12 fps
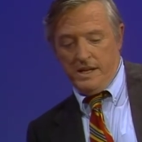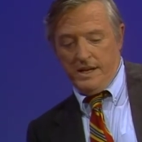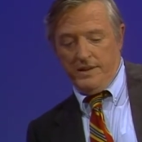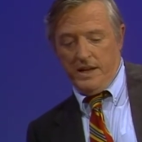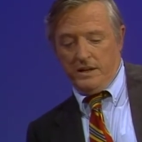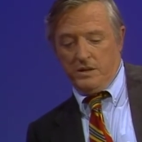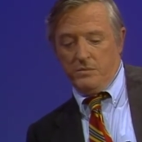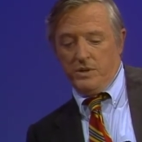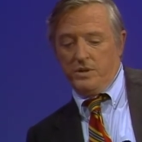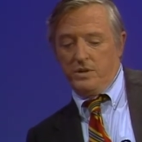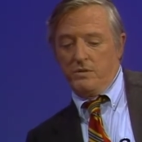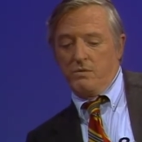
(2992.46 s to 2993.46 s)
and that
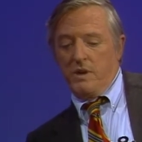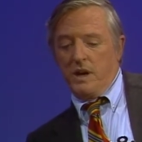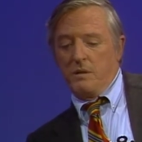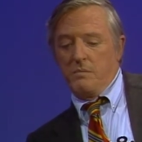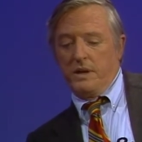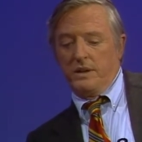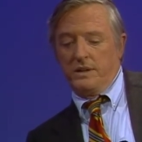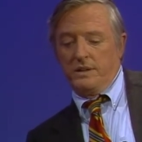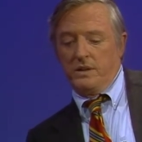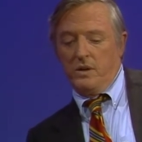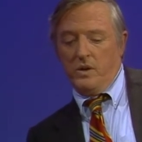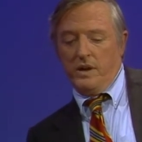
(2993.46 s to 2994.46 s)
commission recommended
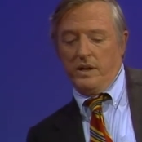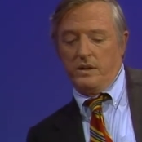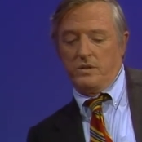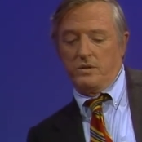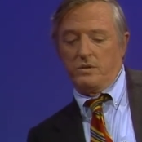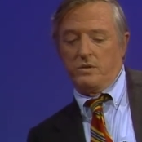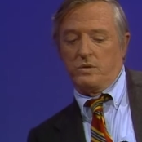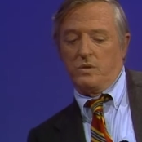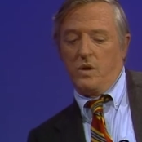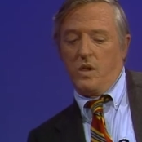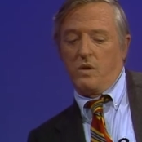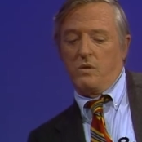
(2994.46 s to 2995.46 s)
going into,
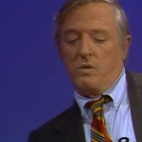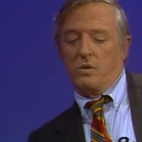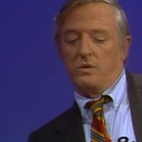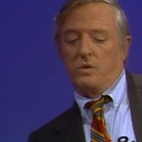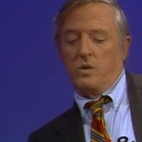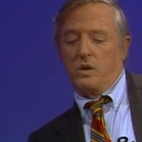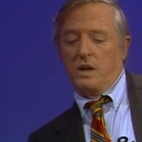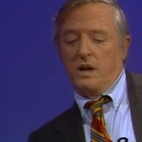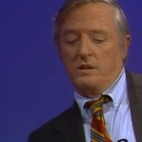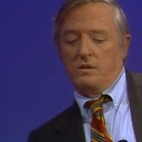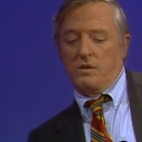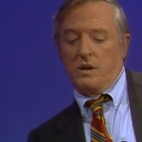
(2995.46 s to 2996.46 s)
quotes,
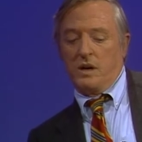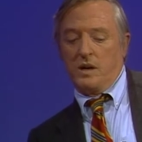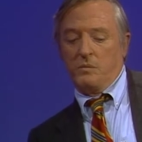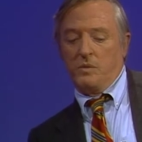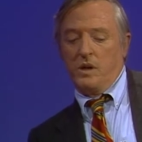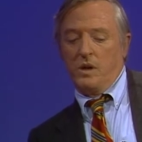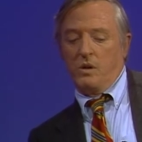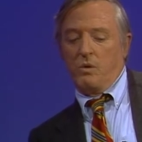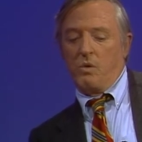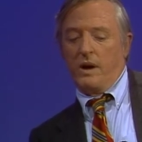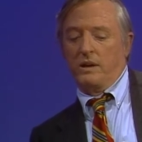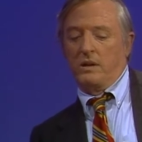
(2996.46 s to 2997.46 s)
organized crime
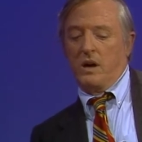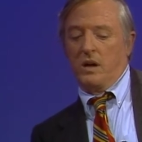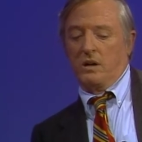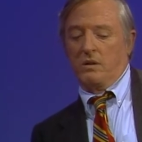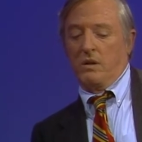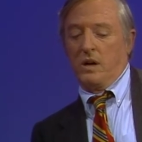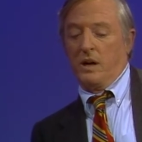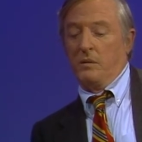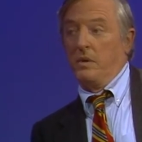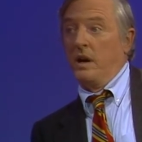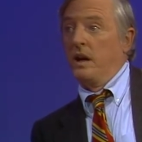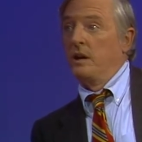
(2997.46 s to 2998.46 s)
white-collar
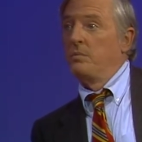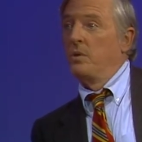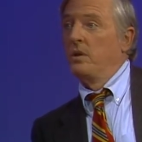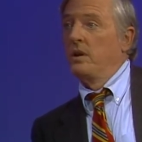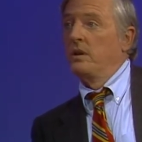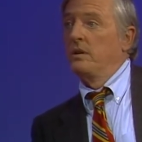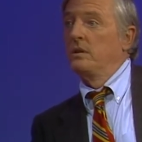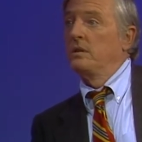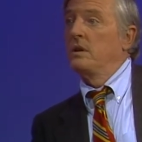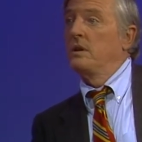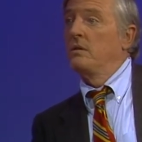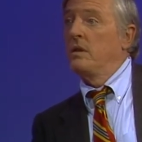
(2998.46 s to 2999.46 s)
crime and political
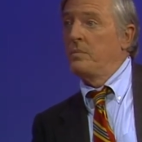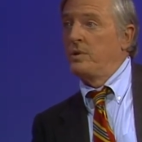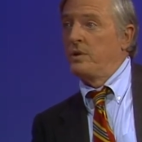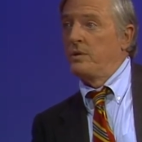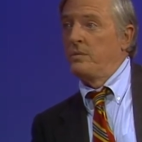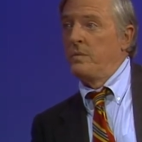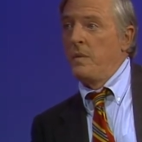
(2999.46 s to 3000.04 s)
corruption.